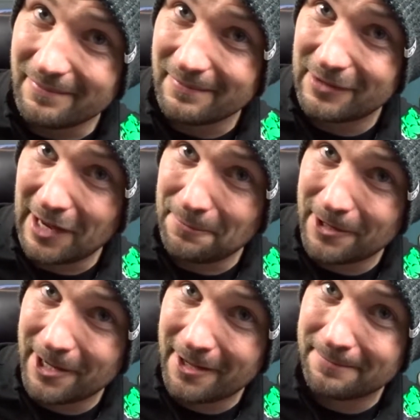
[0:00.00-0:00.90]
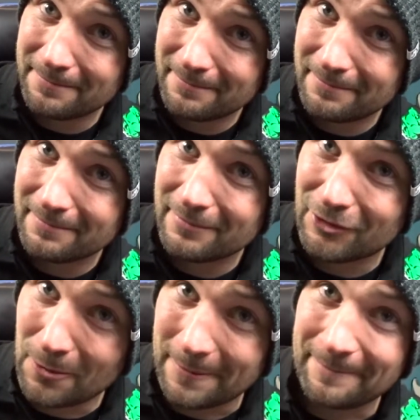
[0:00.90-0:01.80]
Sound pretty good?
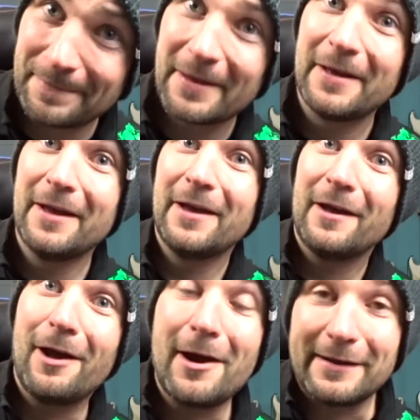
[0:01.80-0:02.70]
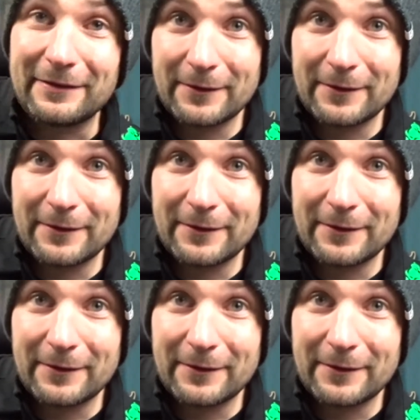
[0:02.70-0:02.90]
Super. All right,